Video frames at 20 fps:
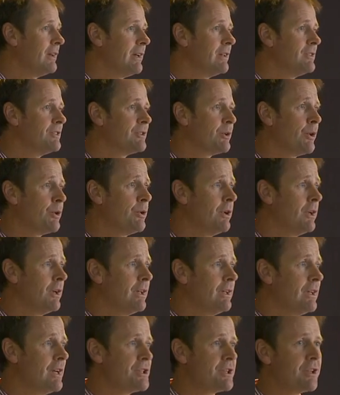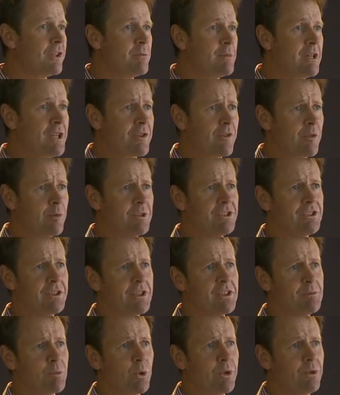And so, as you can imagine, from a
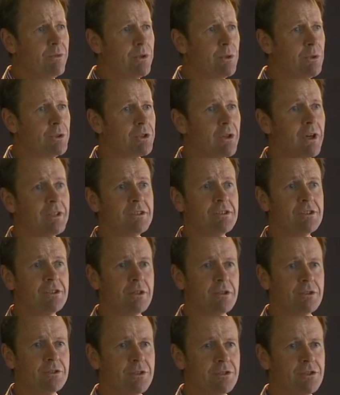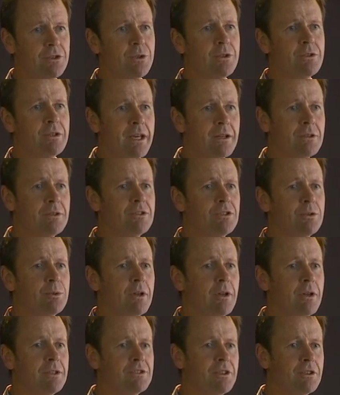city's point of view, trying to turn that
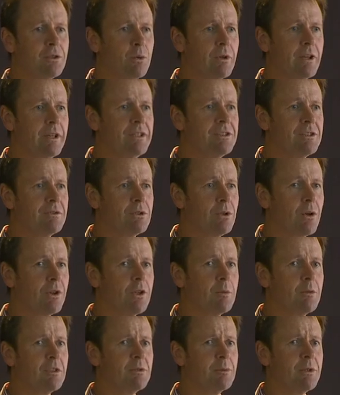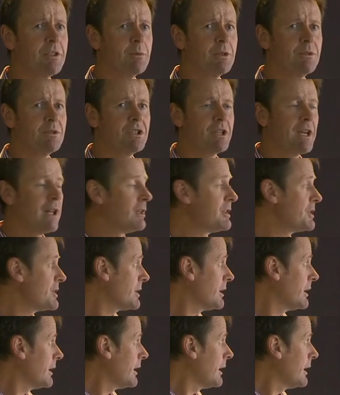into a single cohesive document has been a bit of a challenge.